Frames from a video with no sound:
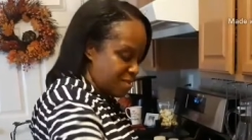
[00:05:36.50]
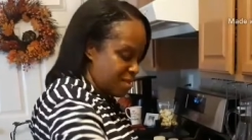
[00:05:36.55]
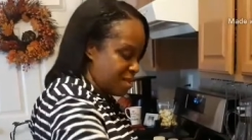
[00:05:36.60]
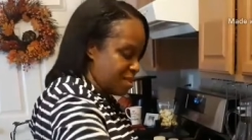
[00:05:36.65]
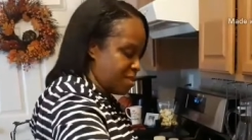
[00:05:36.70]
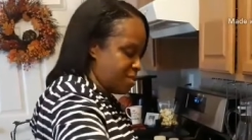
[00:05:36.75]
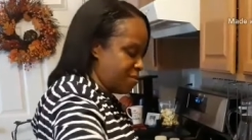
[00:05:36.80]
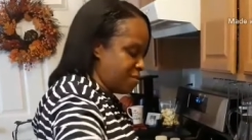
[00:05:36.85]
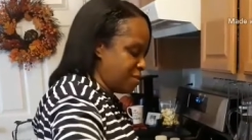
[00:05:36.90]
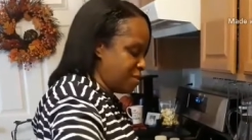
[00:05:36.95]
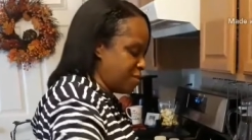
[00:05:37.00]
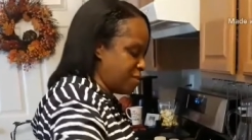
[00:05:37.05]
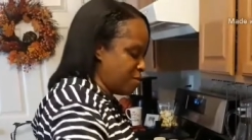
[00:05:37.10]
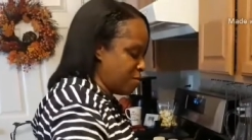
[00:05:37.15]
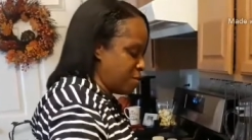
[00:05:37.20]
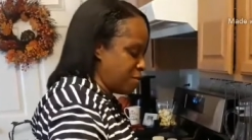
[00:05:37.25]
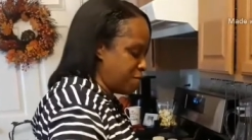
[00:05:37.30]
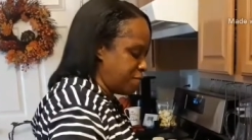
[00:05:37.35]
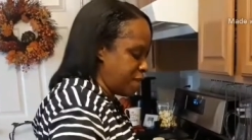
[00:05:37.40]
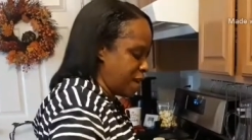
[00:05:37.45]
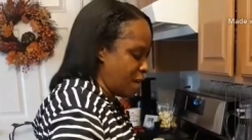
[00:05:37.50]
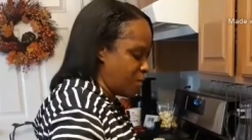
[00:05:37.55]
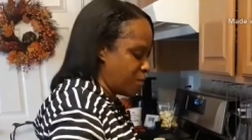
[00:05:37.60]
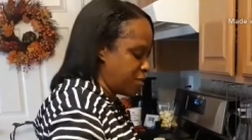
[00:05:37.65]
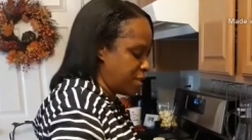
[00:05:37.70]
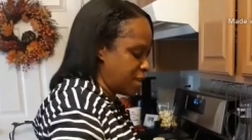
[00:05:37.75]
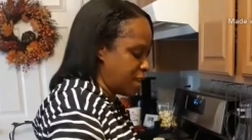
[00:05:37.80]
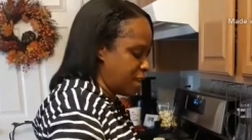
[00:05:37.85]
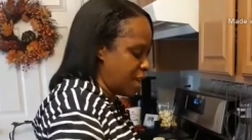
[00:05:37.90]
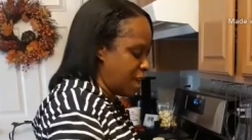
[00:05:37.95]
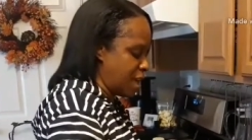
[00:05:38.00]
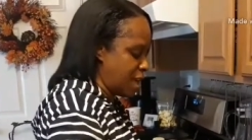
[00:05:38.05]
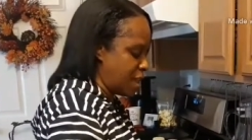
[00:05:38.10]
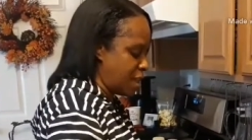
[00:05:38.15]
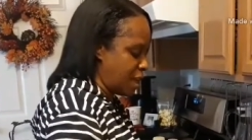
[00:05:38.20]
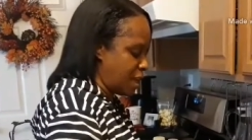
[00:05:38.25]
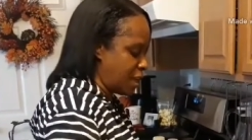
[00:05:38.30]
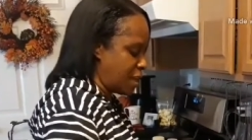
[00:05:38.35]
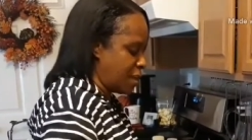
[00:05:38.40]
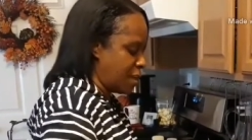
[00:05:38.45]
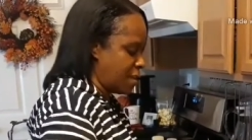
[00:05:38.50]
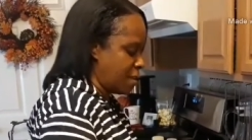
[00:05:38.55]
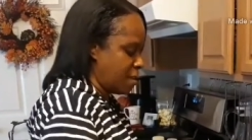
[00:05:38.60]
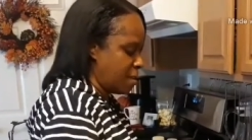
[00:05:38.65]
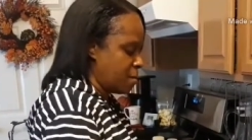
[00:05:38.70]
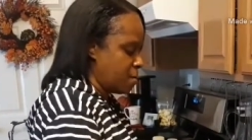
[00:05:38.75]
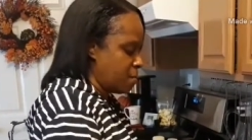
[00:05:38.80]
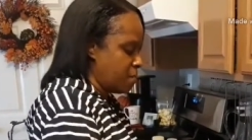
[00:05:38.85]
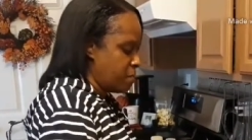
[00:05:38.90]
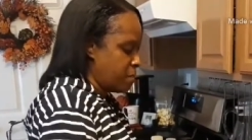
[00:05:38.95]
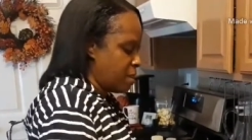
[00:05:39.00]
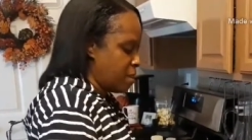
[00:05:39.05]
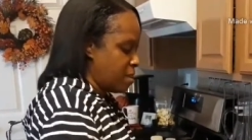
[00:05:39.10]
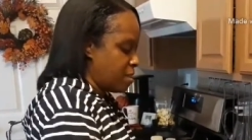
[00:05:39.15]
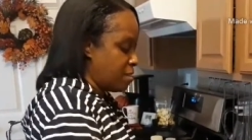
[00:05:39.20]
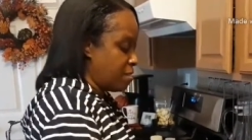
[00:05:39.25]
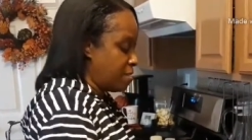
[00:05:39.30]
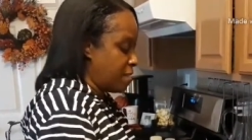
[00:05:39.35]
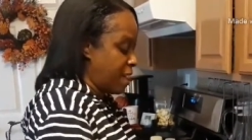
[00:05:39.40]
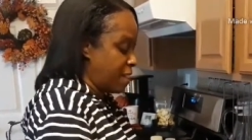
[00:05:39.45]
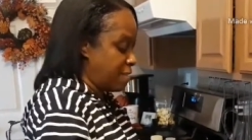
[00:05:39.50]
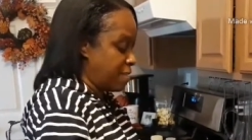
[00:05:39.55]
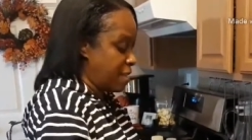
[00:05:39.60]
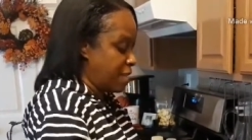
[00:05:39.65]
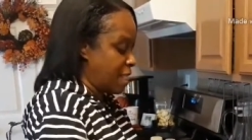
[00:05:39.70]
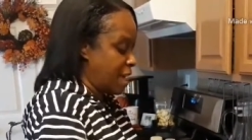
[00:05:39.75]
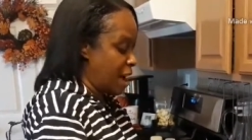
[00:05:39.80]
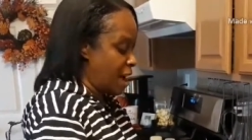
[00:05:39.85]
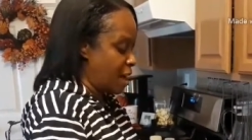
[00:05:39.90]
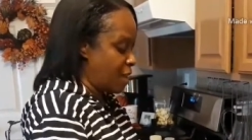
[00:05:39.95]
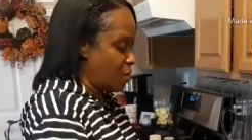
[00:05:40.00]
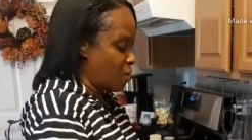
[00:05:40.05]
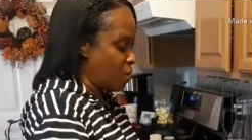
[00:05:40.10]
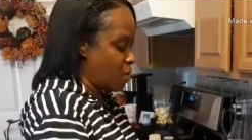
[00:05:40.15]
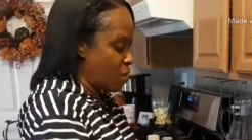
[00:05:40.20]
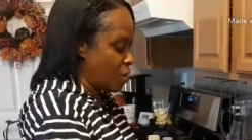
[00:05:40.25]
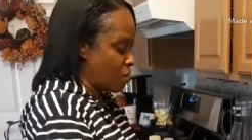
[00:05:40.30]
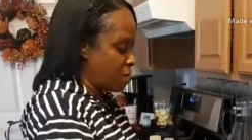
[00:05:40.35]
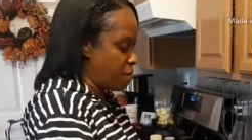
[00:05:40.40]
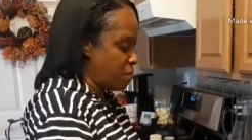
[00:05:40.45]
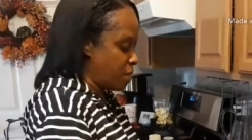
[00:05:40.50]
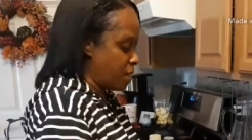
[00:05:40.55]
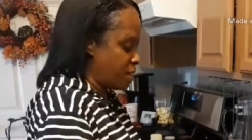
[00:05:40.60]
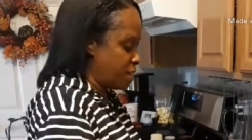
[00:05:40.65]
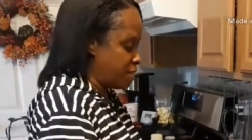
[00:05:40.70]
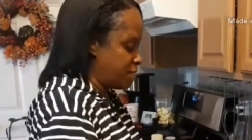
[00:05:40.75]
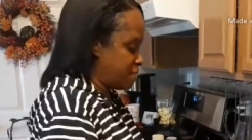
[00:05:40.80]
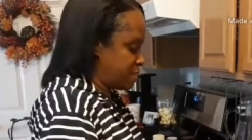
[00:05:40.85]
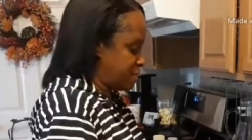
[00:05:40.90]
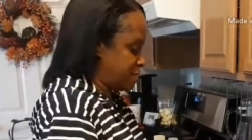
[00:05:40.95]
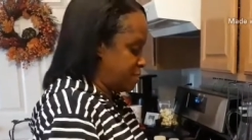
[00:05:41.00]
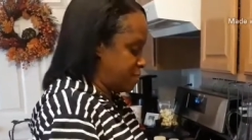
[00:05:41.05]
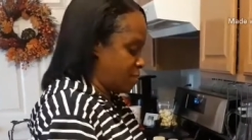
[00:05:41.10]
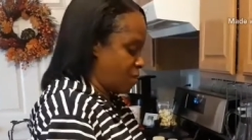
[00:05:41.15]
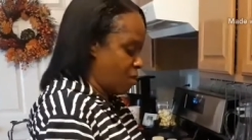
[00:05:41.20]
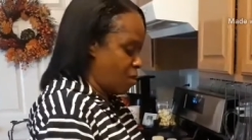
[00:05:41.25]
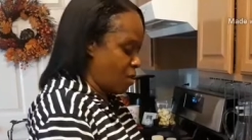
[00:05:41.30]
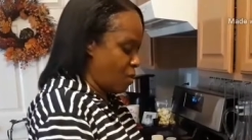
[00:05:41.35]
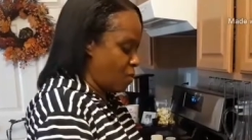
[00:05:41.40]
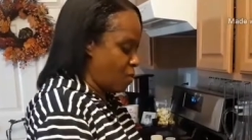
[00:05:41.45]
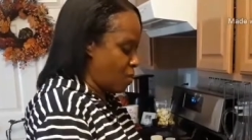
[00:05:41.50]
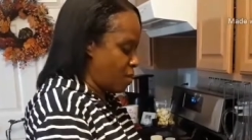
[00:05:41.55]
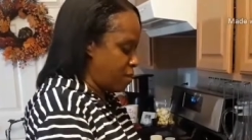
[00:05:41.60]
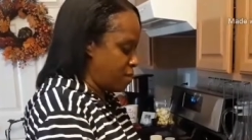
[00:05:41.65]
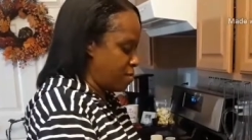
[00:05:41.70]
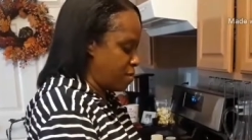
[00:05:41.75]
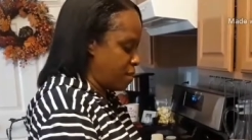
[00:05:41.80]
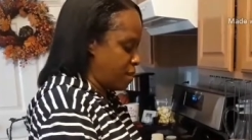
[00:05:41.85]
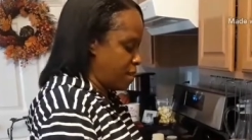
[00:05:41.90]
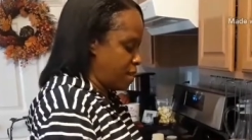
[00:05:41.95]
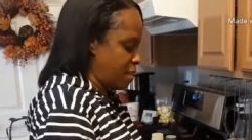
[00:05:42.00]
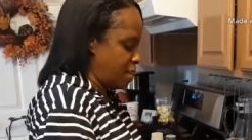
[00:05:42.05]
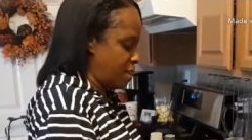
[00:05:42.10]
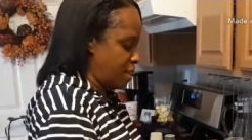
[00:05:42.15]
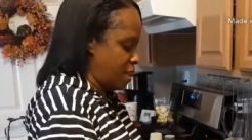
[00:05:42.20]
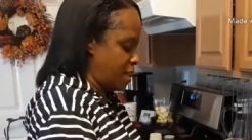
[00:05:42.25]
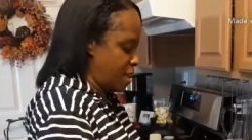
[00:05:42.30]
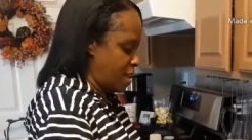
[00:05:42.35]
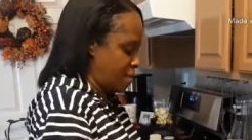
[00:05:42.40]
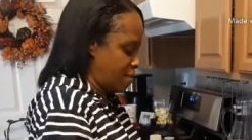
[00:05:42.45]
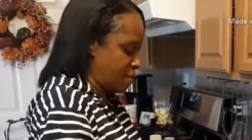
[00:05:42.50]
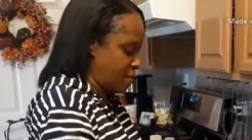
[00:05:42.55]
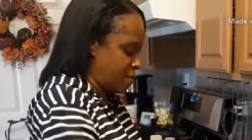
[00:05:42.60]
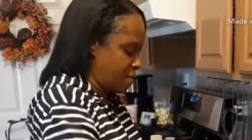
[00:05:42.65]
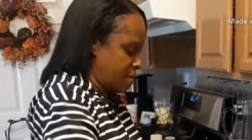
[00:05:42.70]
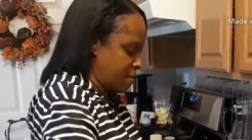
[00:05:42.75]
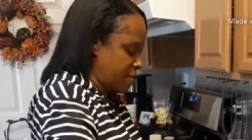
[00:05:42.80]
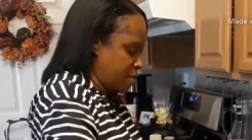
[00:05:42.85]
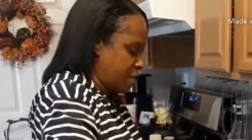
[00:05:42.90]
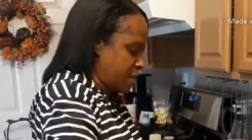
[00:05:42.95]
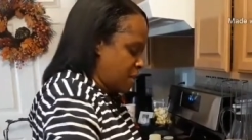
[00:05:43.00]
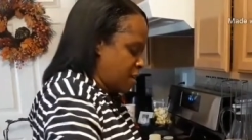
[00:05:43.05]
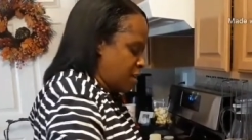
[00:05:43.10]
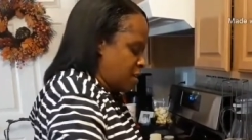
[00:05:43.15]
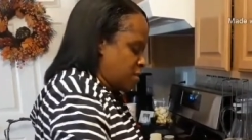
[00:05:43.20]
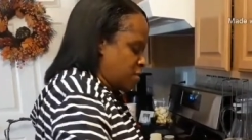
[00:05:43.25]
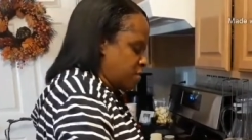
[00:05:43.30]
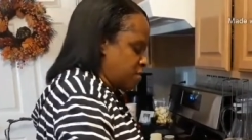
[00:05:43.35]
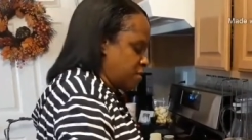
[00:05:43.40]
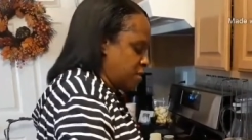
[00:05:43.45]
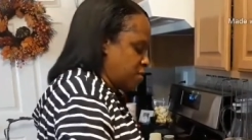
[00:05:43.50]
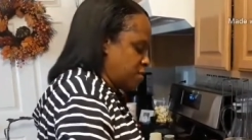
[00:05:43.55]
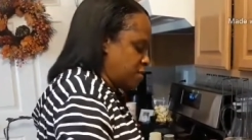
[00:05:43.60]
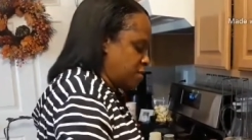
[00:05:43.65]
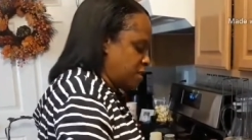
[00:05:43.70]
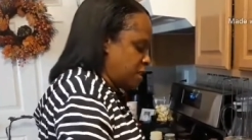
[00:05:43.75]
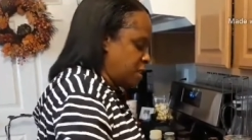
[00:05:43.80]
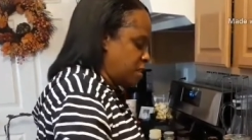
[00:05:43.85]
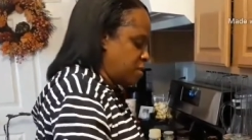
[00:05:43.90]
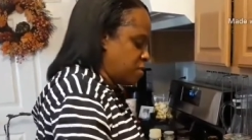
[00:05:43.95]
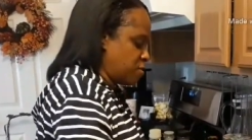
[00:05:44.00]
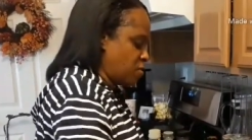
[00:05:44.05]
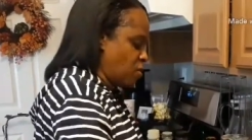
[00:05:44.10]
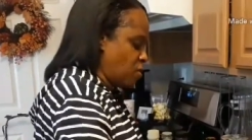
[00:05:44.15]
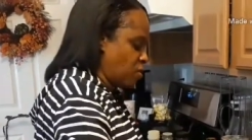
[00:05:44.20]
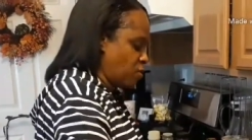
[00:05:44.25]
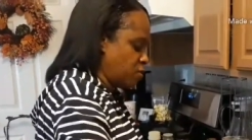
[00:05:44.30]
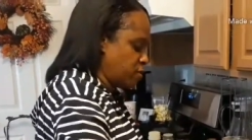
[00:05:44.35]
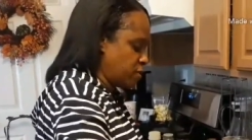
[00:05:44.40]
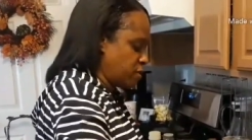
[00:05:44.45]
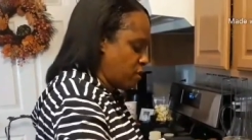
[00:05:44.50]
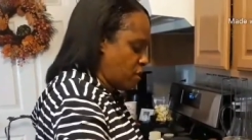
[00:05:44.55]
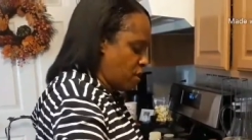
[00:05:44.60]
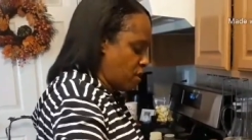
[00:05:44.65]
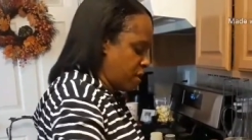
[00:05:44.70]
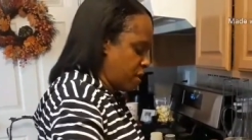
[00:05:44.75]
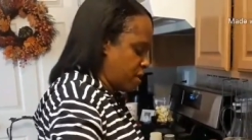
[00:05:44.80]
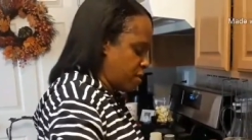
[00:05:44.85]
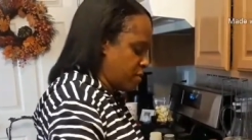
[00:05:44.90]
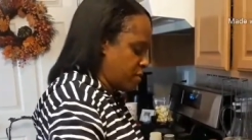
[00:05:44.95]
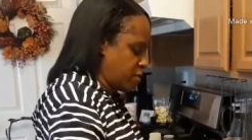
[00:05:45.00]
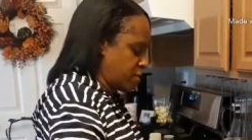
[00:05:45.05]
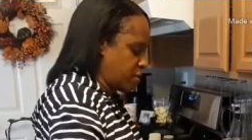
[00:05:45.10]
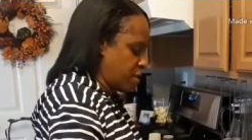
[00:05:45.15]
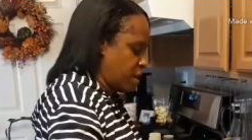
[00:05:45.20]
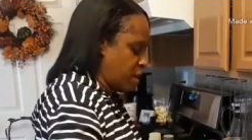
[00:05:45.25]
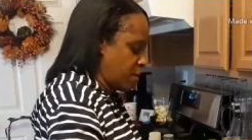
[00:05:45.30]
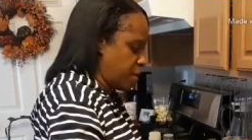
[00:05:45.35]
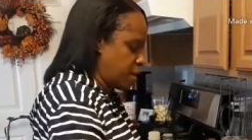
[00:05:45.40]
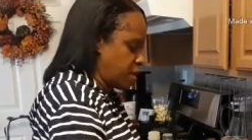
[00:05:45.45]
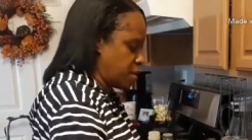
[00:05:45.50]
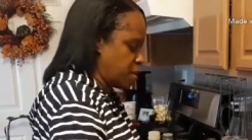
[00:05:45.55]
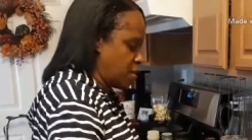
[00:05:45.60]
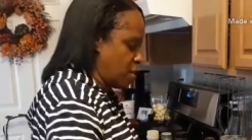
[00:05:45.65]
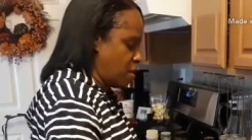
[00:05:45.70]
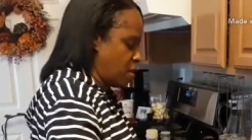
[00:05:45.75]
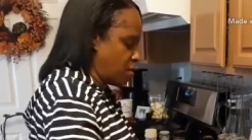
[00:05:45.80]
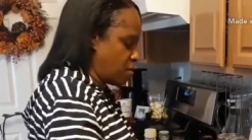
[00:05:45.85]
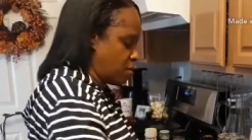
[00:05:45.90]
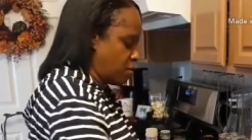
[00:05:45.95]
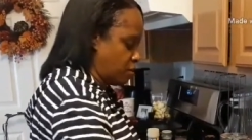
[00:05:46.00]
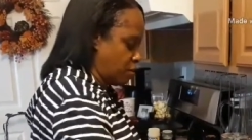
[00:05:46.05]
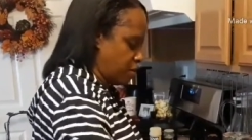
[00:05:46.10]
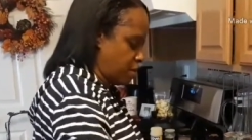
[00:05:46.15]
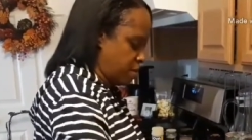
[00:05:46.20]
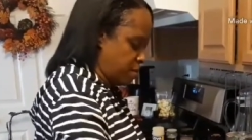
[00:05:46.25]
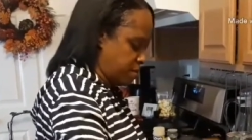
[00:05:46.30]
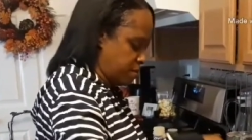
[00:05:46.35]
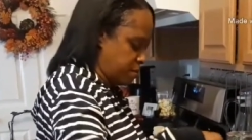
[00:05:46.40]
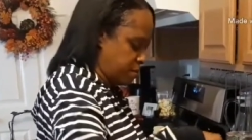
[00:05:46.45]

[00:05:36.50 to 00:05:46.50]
continue with that, with the canning. Because that's a lot of work, but it's, it's all worth it in the end. So see, this coleslaw here is coming along good.